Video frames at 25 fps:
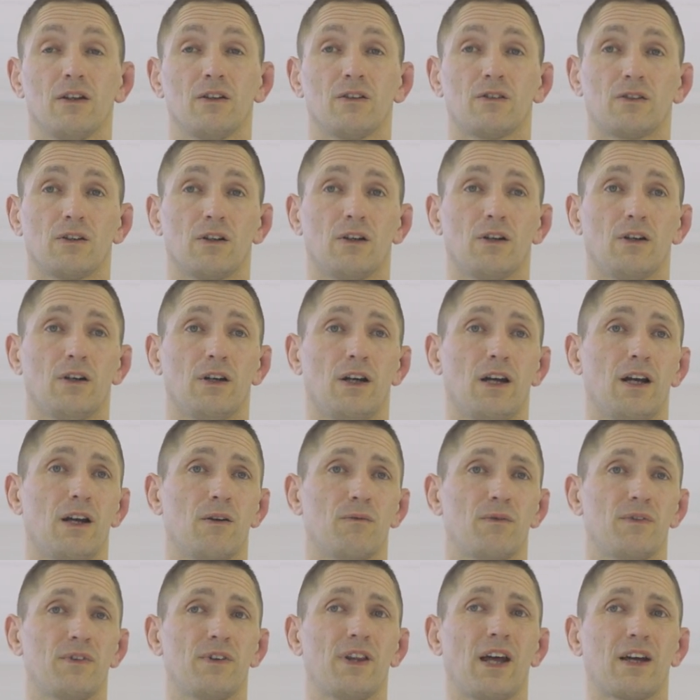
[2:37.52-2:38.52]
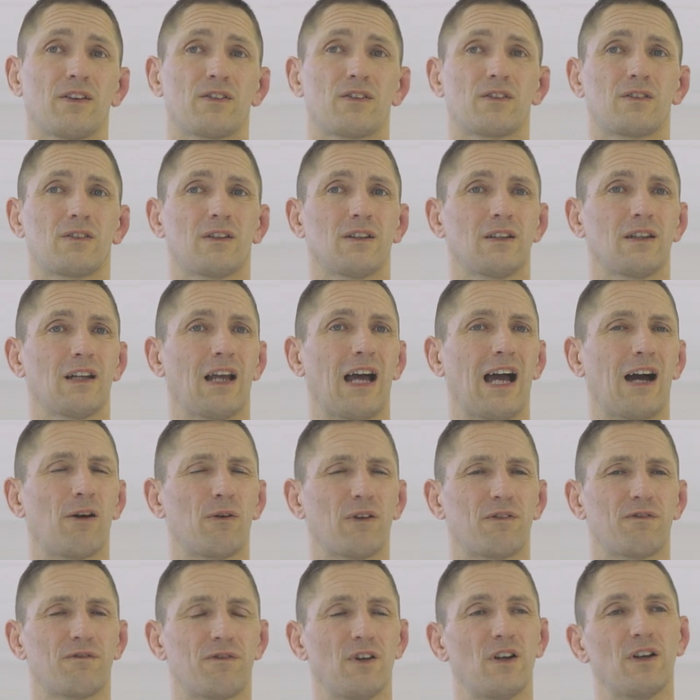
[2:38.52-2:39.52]
So um, that's how
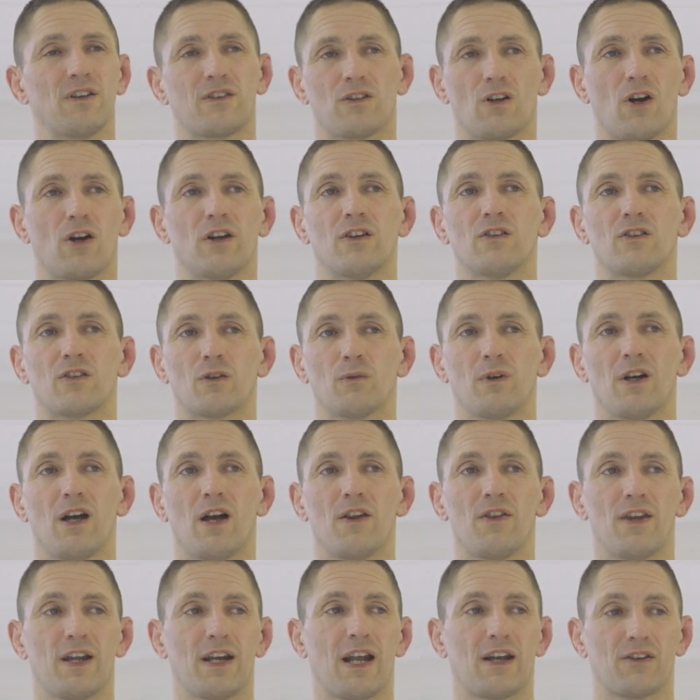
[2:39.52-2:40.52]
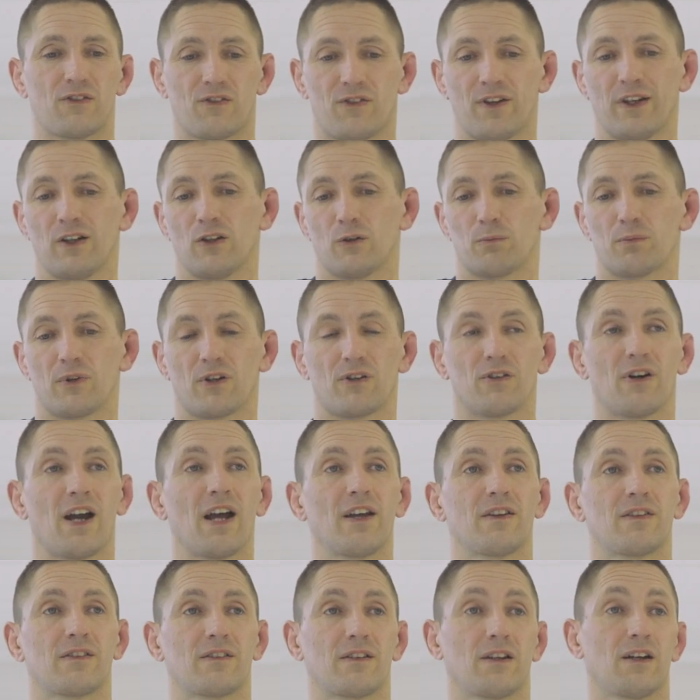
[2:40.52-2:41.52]
I first got into it, and then as things
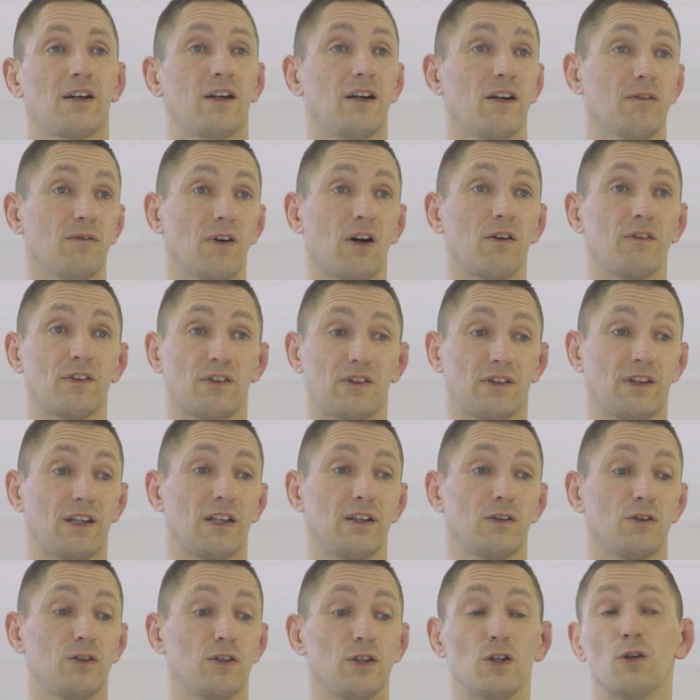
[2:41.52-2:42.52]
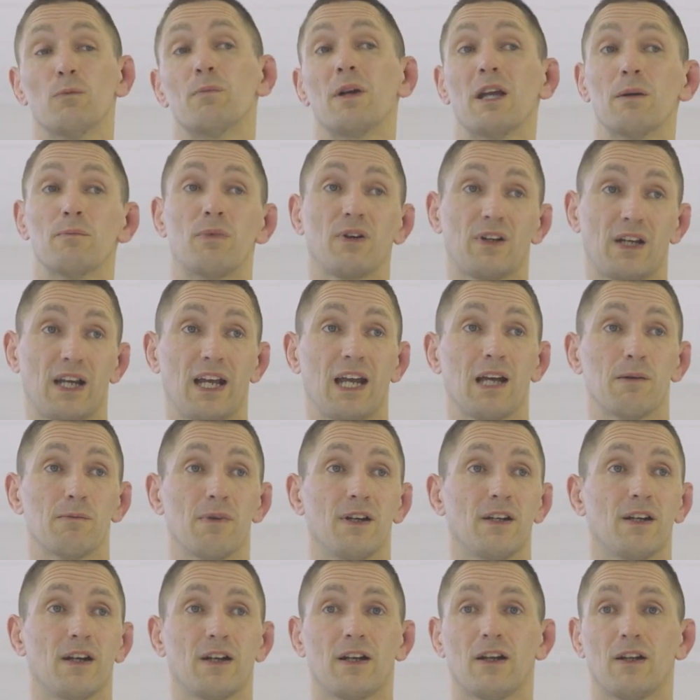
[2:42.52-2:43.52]
progressed, um, obviously new people came
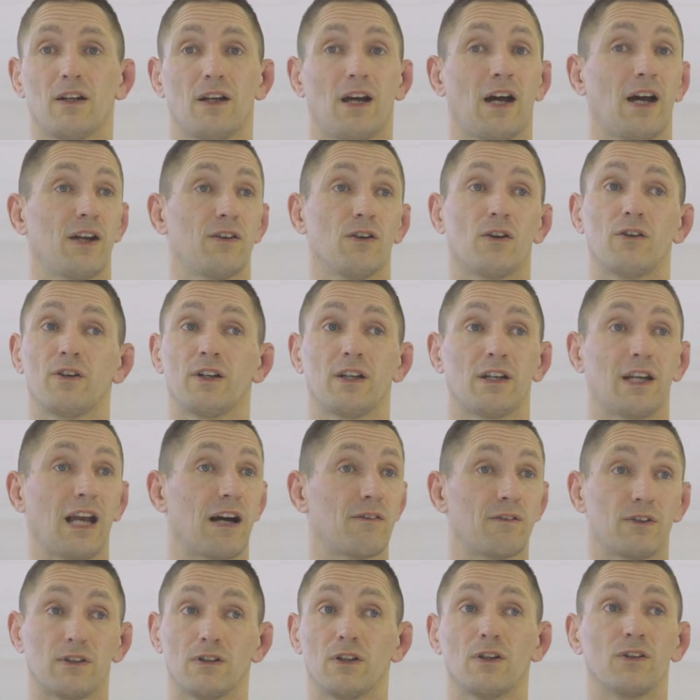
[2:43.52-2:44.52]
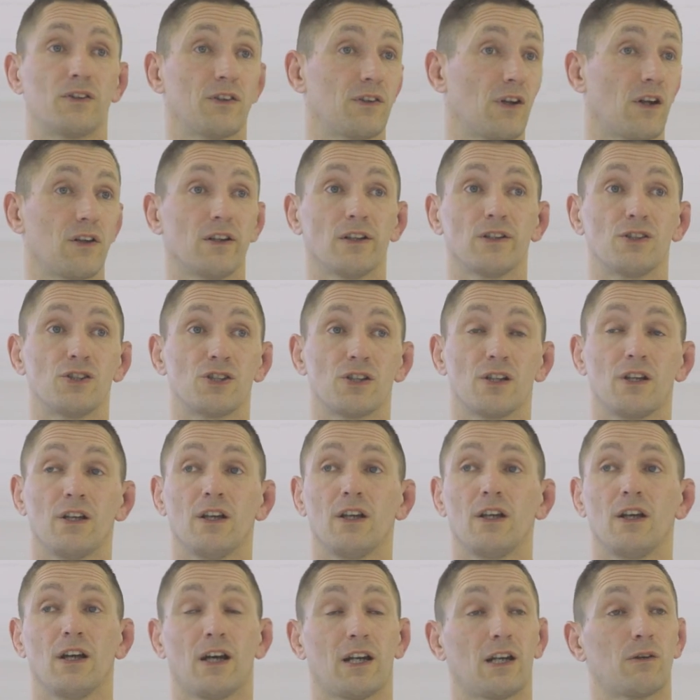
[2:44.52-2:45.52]
in and I'd already gathered loads of knowledge
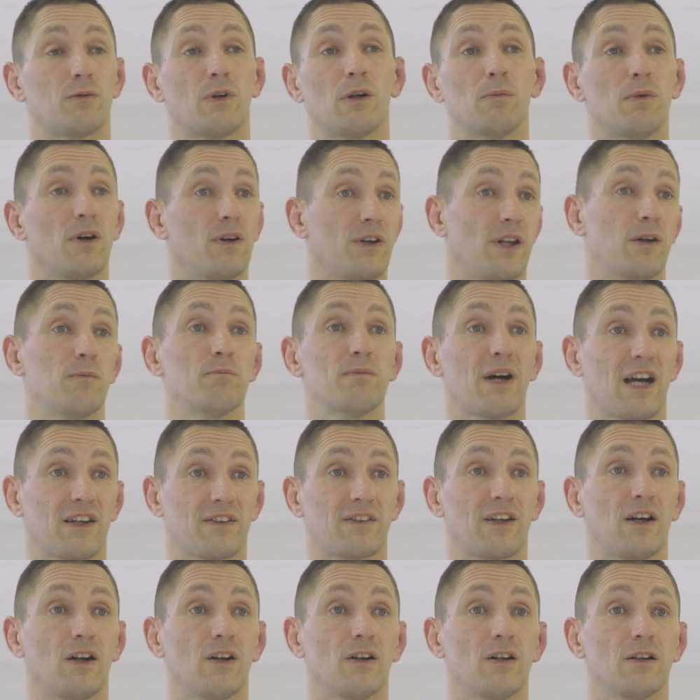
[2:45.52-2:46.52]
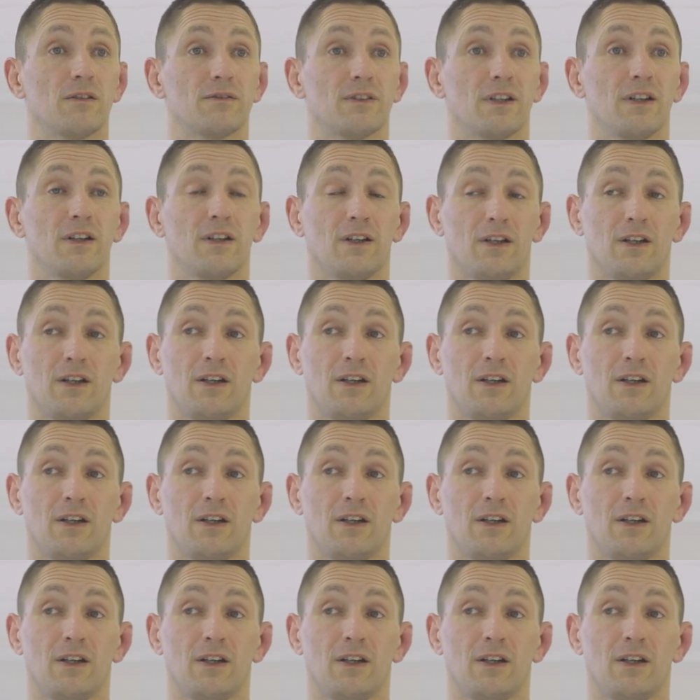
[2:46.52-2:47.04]
and I were able to then pass that over.